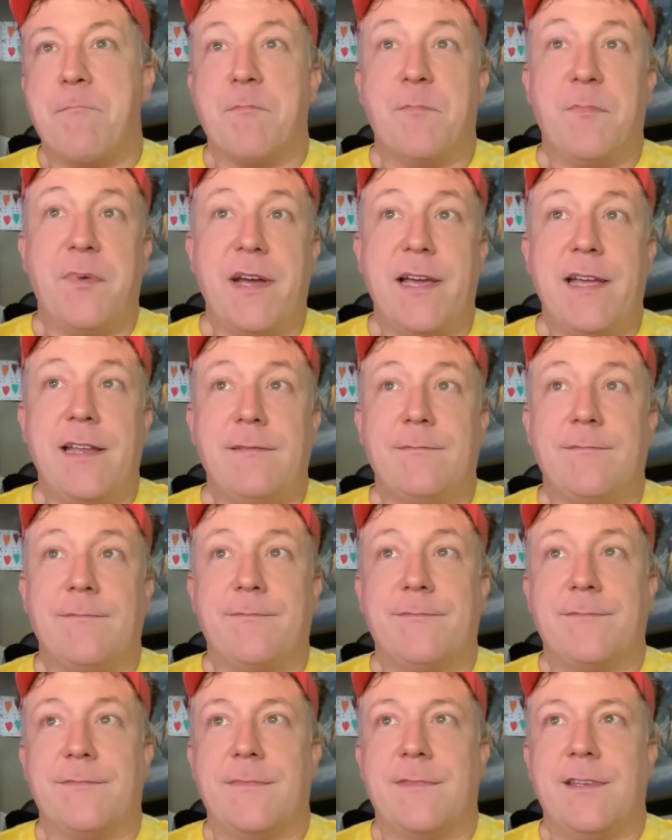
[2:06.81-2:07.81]
But,
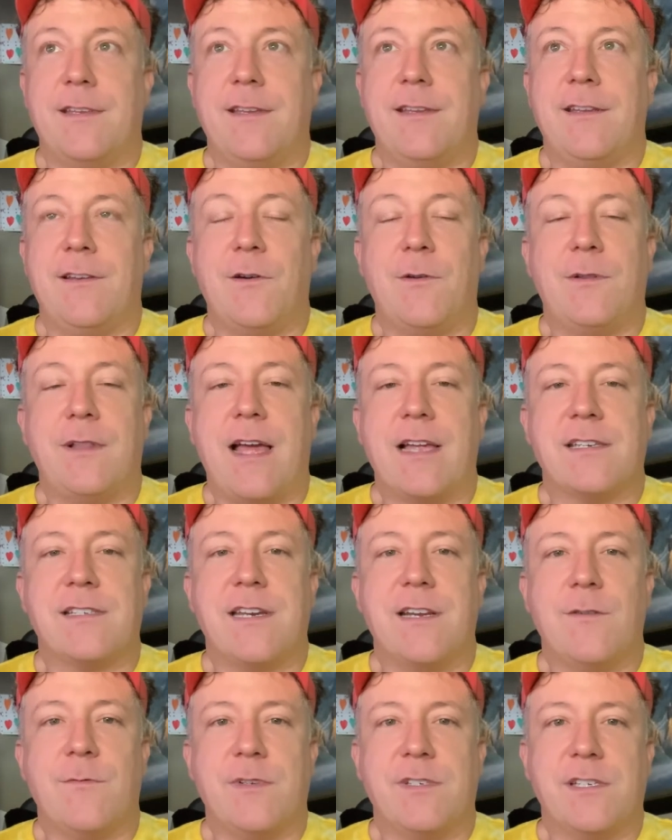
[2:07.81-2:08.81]
last
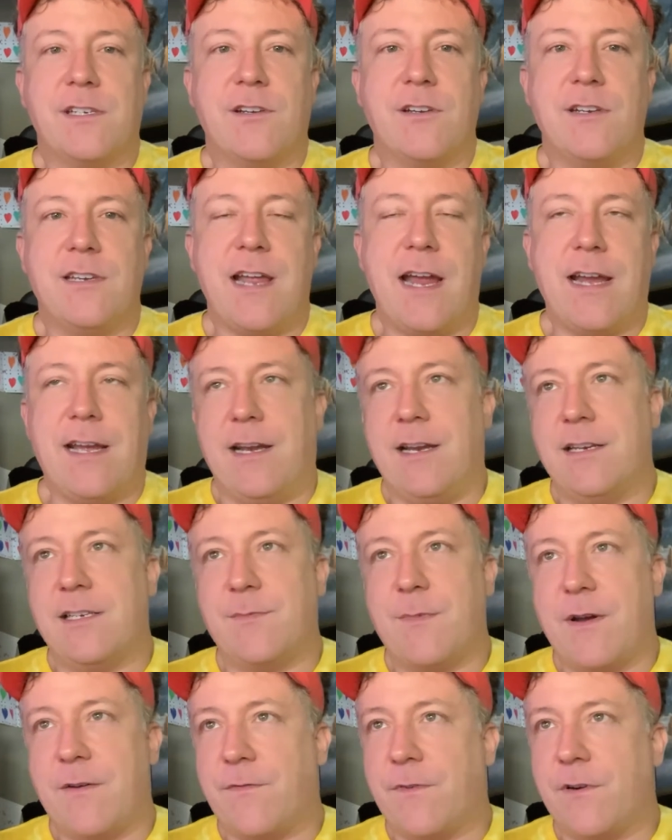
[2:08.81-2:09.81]
night was a good night.
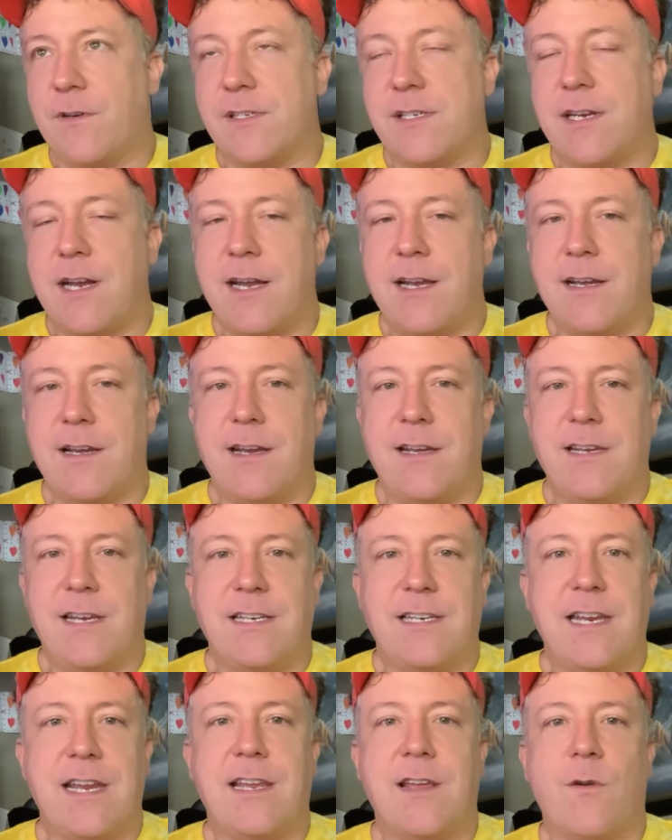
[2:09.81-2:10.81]
It's my first night, and you
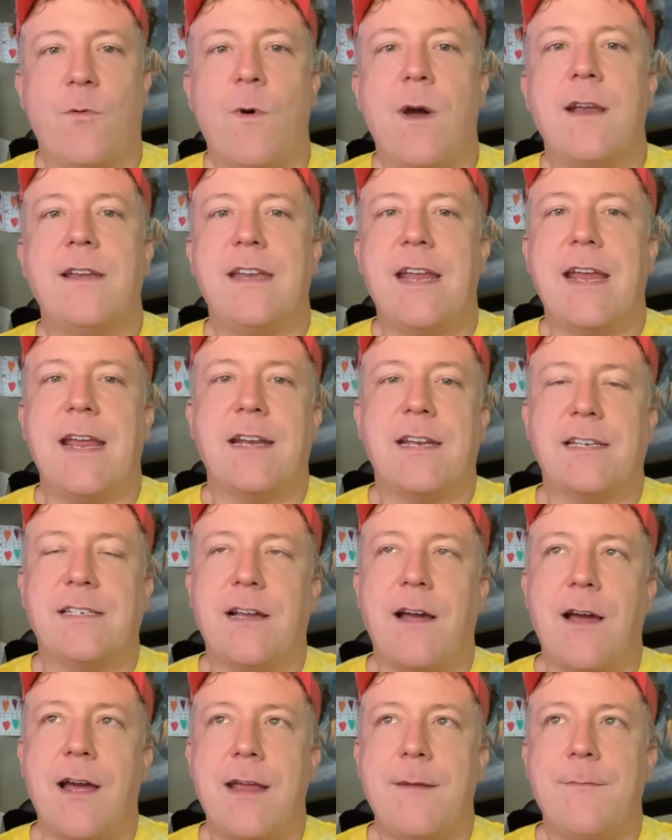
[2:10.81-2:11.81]
take it one day at a
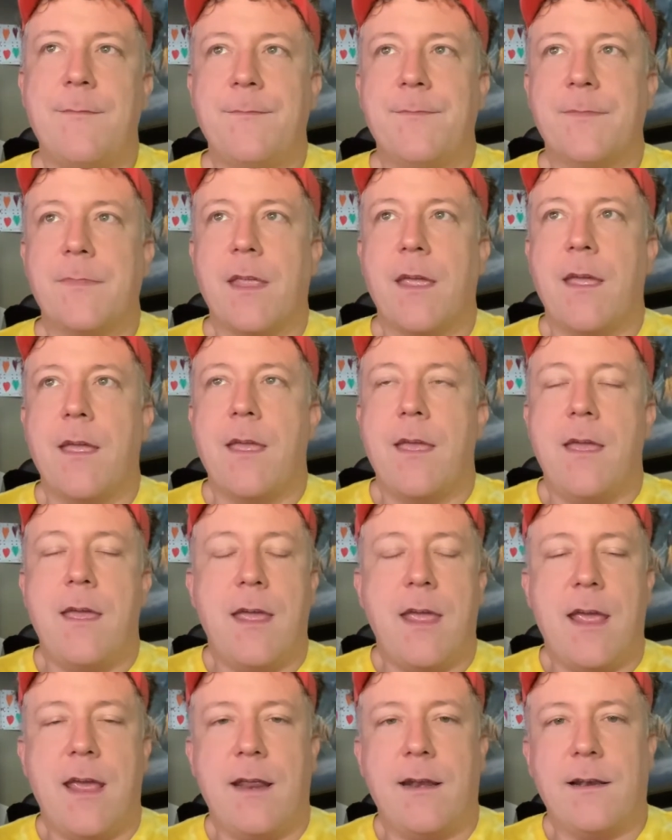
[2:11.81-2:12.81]
time.
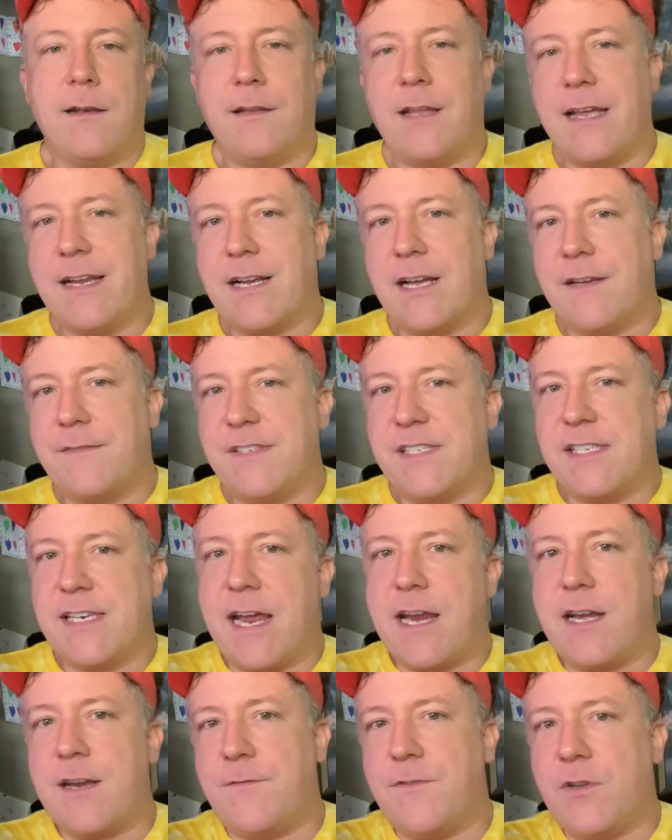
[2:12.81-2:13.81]
And like I've
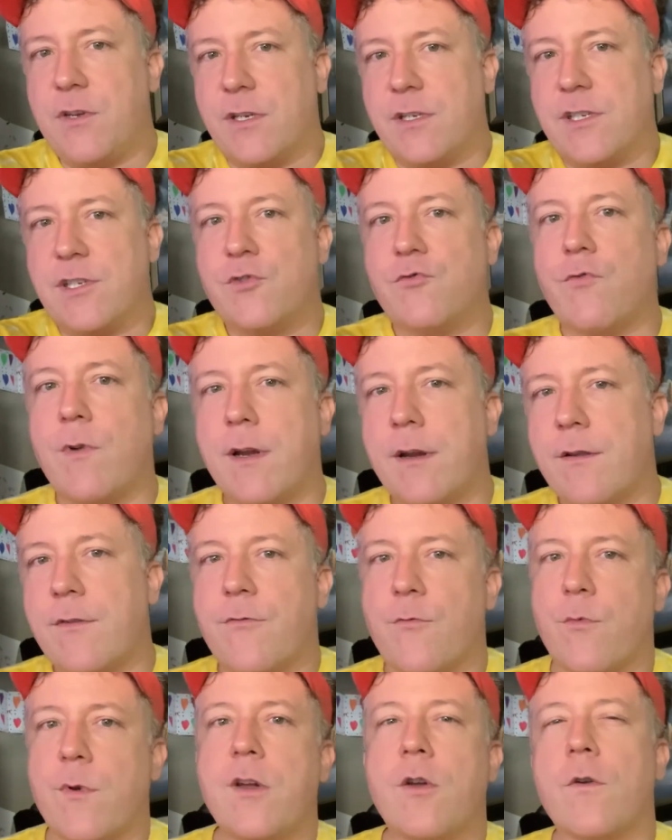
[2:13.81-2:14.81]
said, if you can string
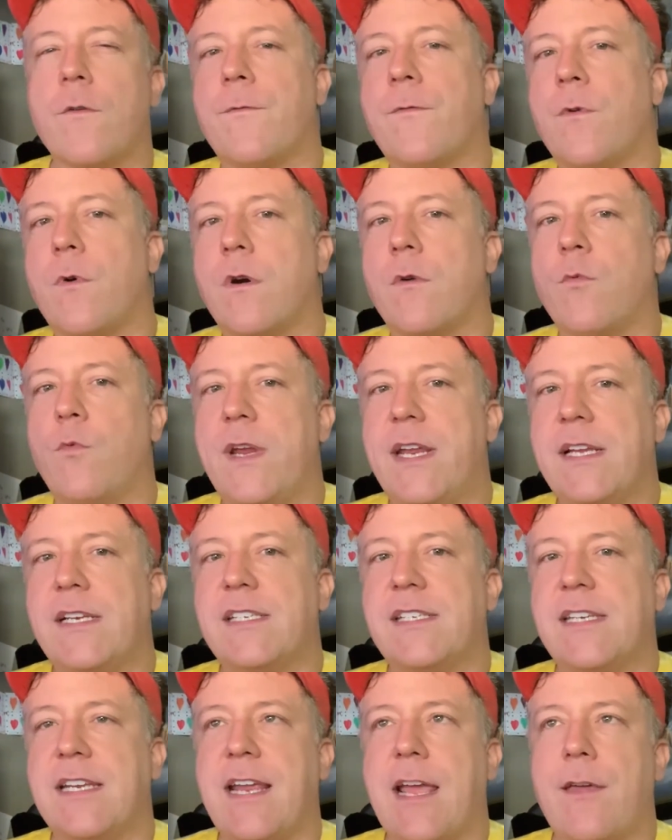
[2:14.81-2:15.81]
3 or 4
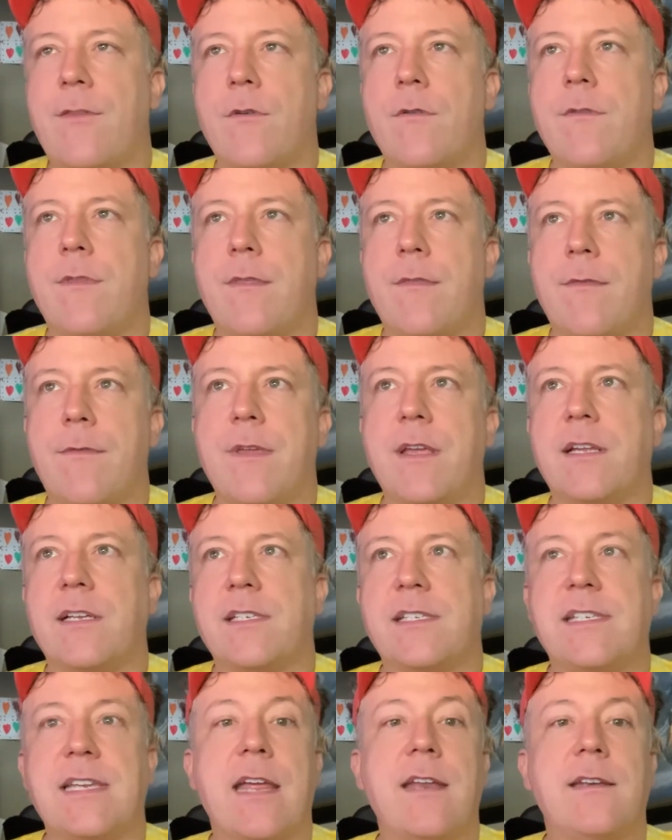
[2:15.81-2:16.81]
weeks together, then
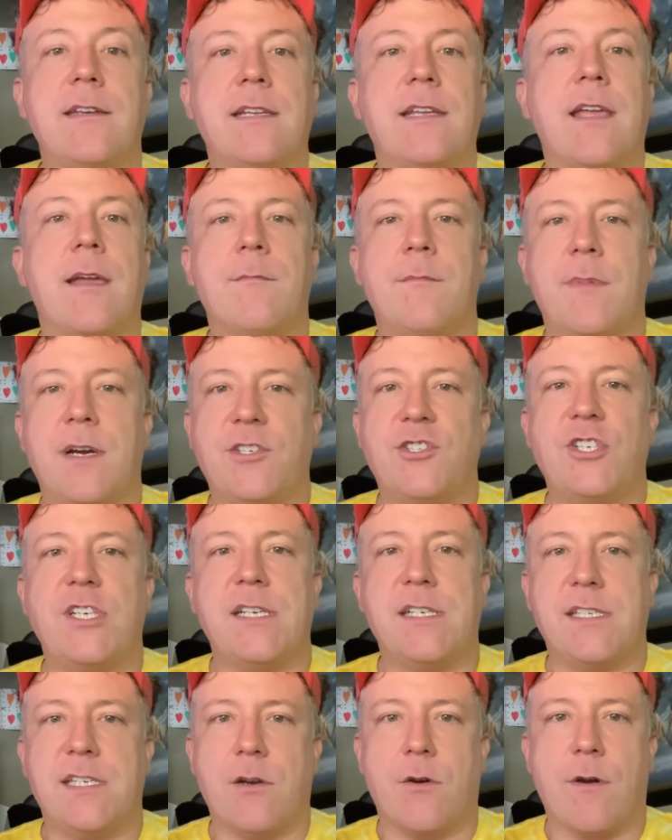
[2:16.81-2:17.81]
things tend to get much
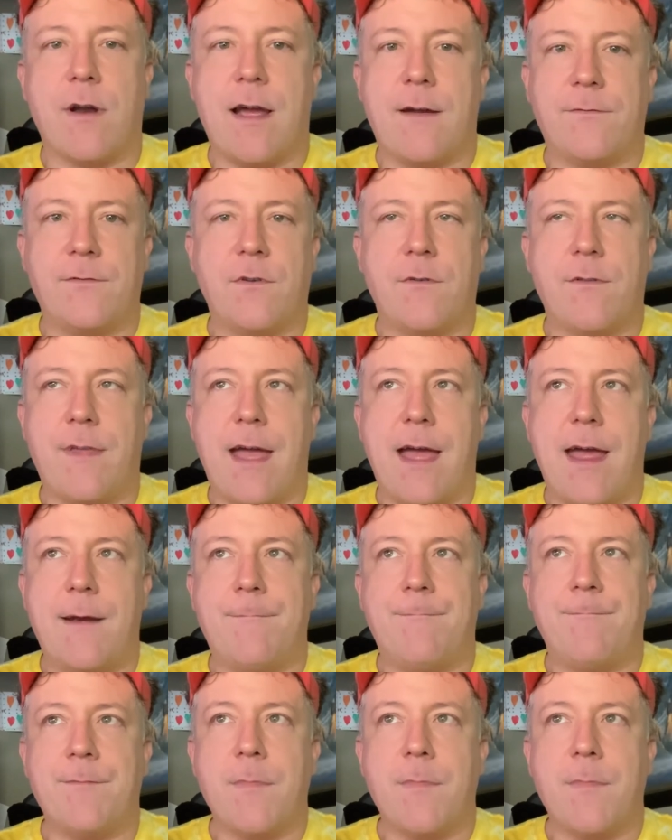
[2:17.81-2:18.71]
easier after that.